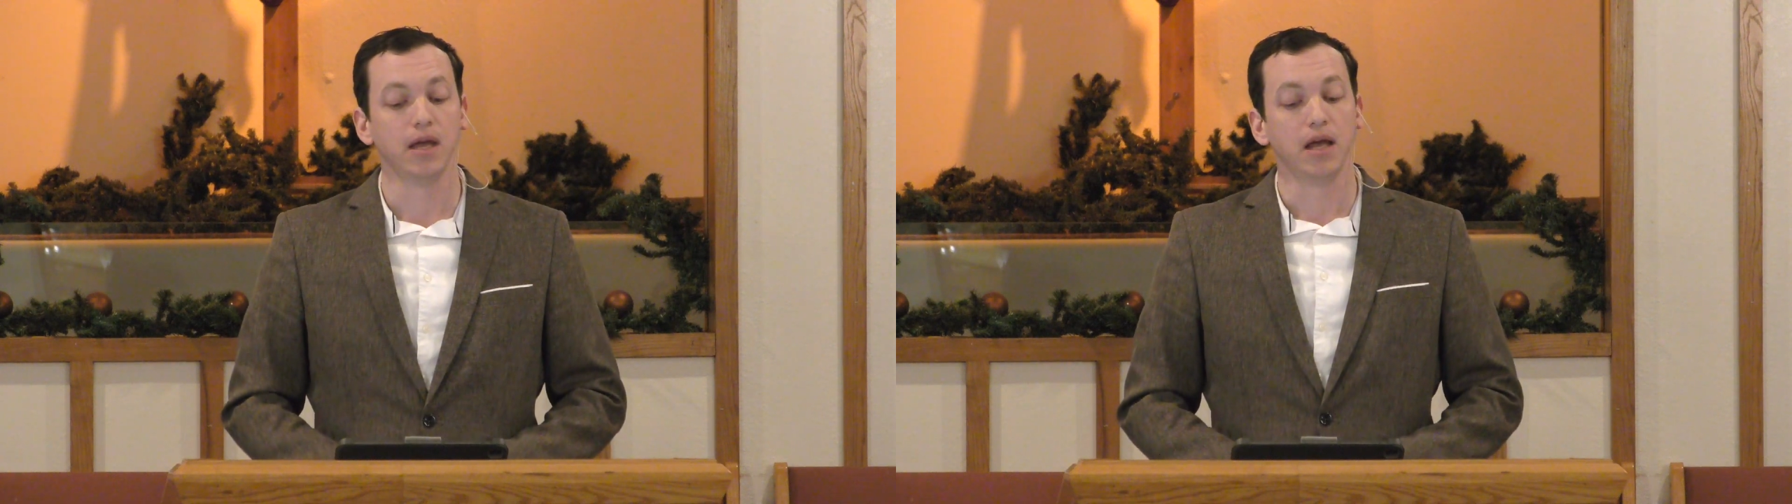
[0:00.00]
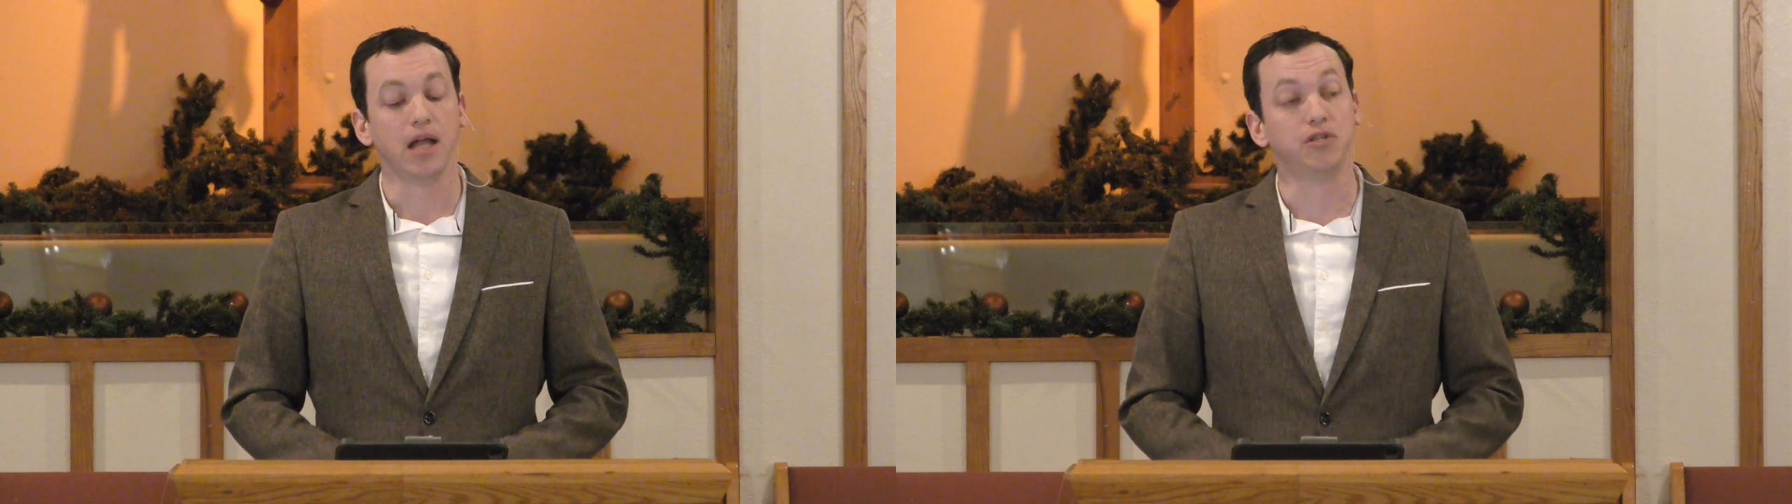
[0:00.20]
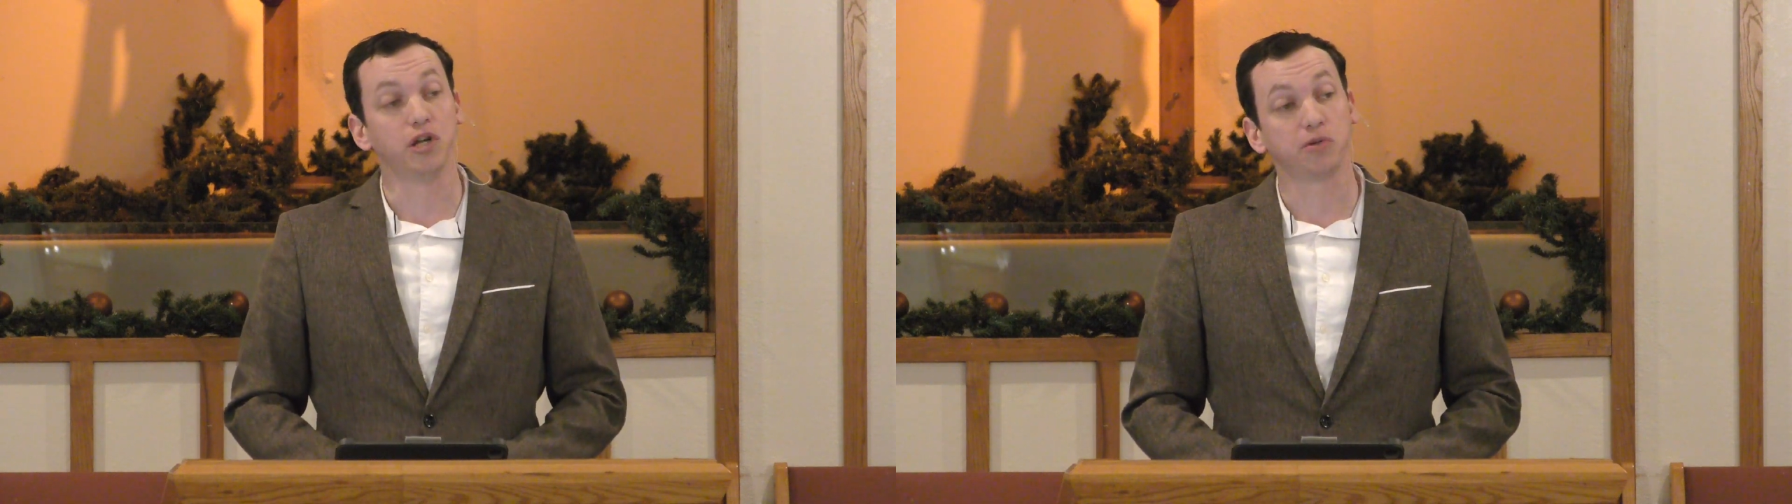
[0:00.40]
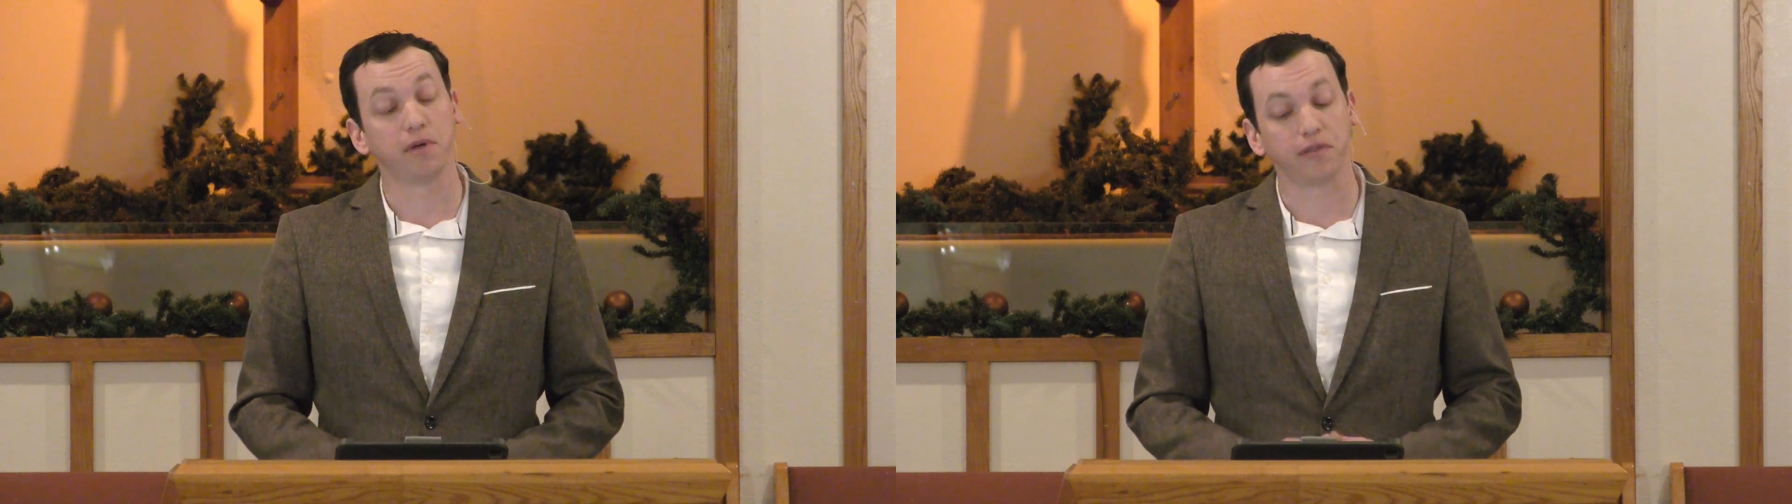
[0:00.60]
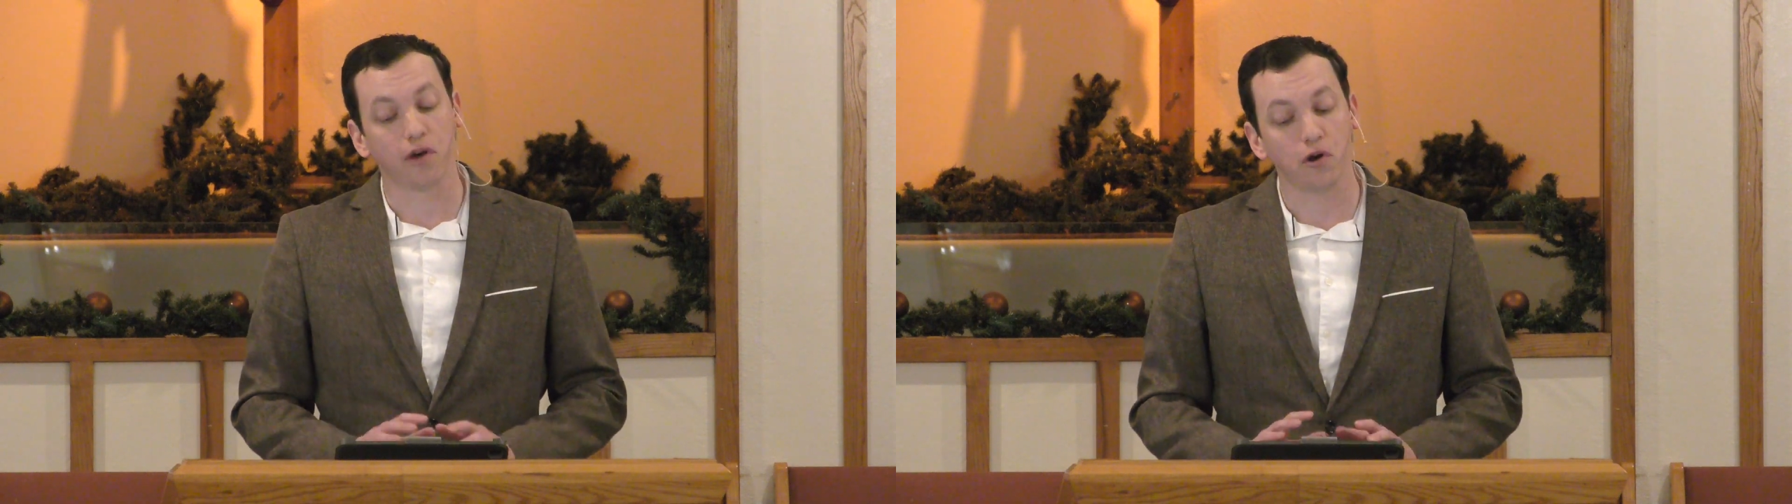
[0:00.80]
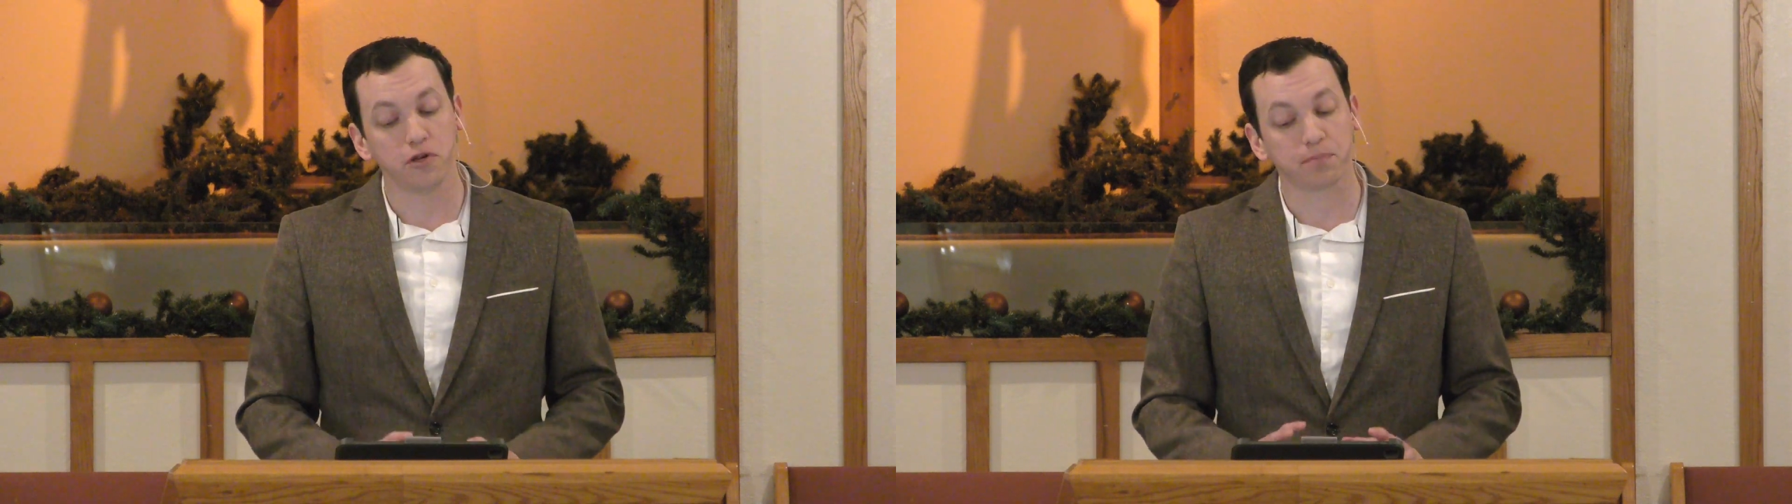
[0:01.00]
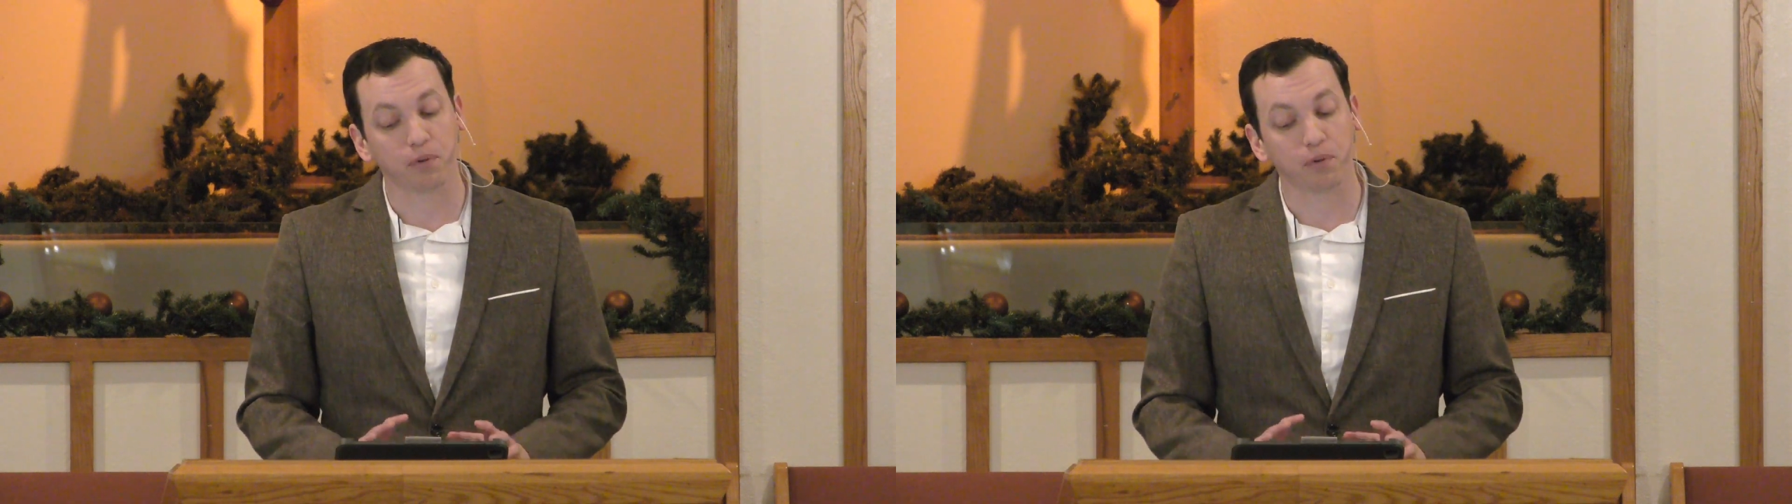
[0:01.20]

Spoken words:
And so it's with those